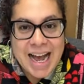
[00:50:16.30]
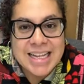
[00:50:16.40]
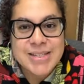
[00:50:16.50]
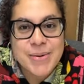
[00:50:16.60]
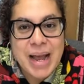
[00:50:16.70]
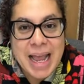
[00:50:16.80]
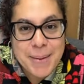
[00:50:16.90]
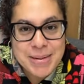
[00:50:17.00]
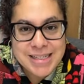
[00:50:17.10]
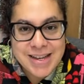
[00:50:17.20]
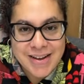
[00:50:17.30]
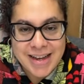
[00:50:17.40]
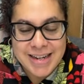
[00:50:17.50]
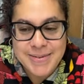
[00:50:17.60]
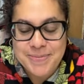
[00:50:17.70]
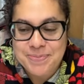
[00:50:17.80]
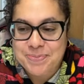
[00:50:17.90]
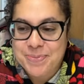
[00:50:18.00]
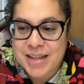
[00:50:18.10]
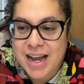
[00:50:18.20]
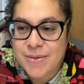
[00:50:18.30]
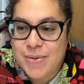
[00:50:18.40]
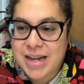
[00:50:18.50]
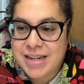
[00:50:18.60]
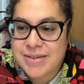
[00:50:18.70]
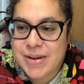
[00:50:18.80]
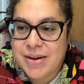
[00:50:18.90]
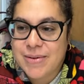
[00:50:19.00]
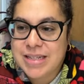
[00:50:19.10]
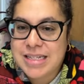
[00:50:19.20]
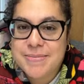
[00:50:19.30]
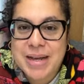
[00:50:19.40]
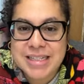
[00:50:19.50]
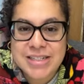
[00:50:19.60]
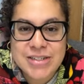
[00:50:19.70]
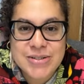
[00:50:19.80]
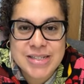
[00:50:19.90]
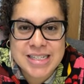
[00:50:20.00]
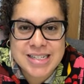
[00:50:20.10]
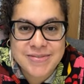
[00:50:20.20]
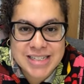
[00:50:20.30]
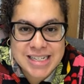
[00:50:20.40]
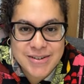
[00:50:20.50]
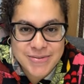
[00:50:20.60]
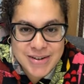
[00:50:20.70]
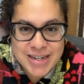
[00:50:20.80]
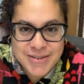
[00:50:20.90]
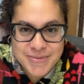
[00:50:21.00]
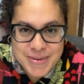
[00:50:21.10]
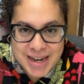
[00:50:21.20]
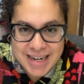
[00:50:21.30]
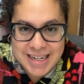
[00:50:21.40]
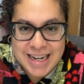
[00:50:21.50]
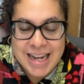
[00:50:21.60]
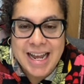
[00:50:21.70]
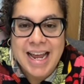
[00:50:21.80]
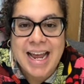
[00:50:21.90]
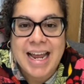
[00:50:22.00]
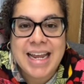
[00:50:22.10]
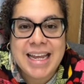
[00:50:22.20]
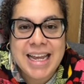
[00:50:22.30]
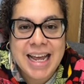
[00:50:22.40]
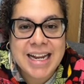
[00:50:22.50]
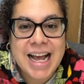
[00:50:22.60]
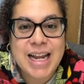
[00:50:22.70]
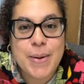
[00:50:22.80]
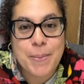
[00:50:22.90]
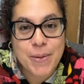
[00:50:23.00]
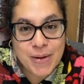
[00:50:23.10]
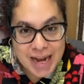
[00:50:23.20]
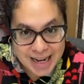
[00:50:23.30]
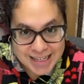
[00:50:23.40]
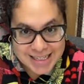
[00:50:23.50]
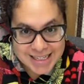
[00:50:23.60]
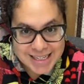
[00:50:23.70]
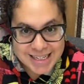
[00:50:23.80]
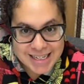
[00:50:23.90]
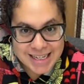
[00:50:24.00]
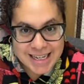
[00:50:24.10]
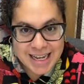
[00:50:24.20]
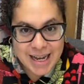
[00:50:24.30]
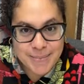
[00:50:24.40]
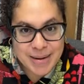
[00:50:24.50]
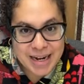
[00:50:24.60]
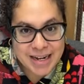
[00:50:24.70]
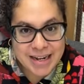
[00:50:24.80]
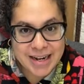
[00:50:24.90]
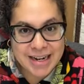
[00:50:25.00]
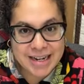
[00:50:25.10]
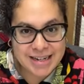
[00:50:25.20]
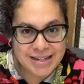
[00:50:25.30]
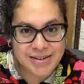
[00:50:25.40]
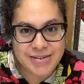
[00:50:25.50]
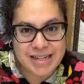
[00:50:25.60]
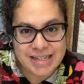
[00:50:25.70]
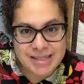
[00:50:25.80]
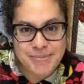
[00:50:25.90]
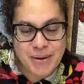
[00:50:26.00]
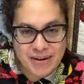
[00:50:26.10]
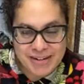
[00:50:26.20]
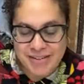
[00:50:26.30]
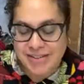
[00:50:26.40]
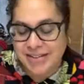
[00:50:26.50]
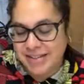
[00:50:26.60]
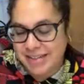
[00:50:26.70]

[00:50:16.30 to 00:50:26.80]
So Amazon, when I went to Massachusetts to visit a friend of mine, he had kind of pranked my, his partner,